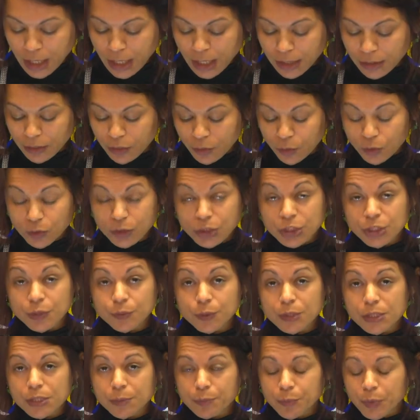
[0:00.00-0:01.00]
I thought she
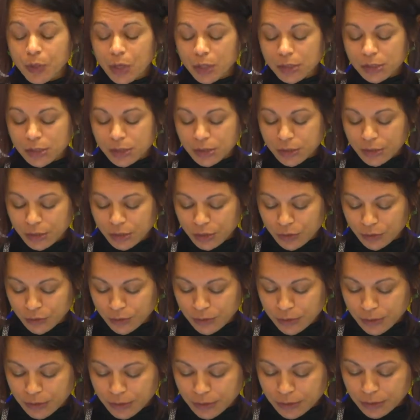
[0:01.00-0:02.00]
was a
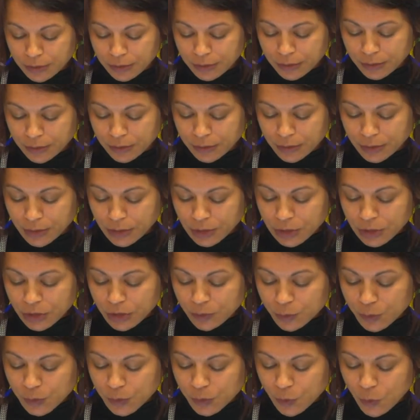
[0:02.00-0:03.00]
prostitute.
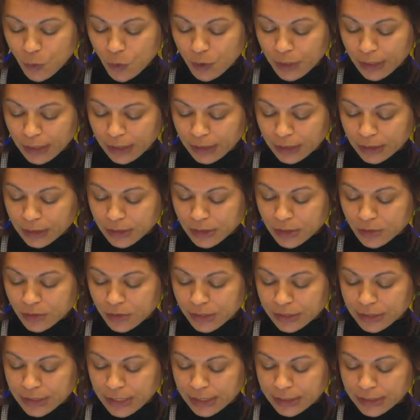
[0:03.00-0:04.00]
She was walking in the
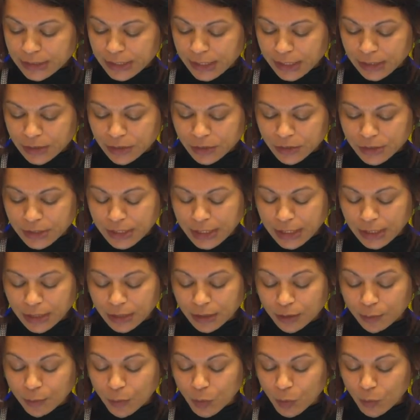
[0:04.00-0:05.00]
street at 10 to 10
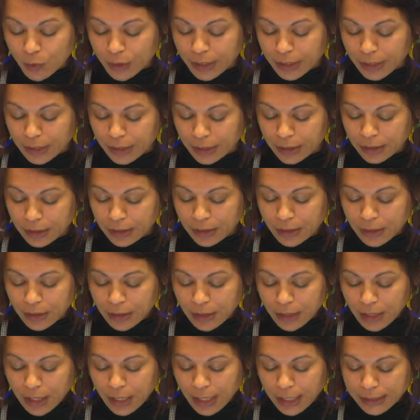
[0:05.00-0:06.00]
in the morning.
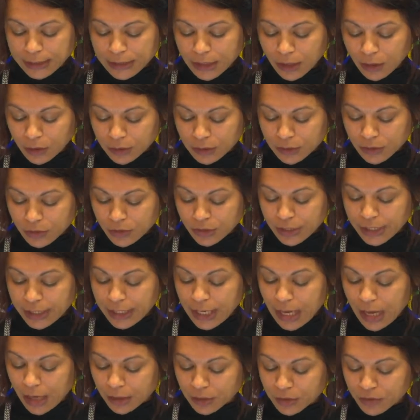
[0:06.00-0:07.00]
I told her to
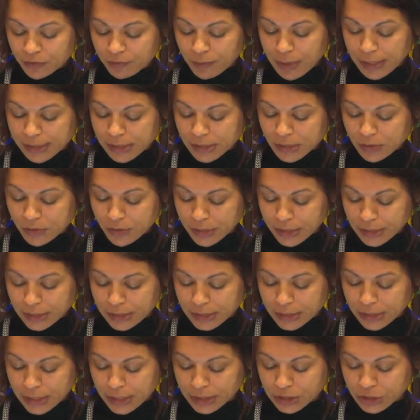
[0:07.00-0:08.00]
get out of my
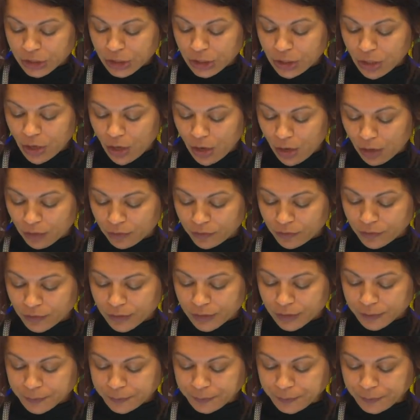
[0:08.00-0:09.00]
street, and she
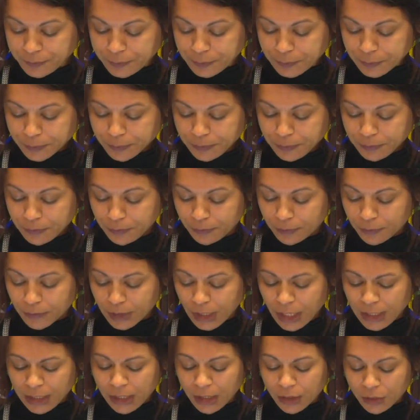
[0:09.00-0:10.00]
laughed.
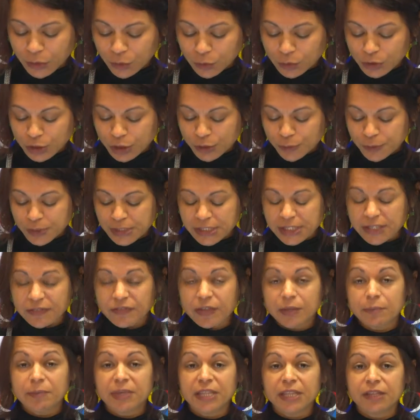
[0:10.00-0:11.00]
And I thought she was
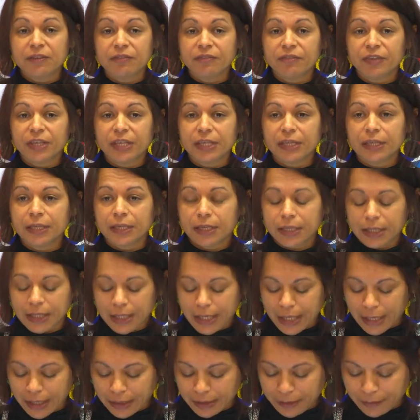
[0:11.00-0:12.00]
giving me the finger
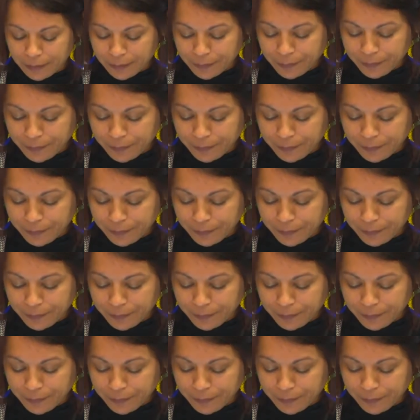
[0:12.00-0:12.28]
again.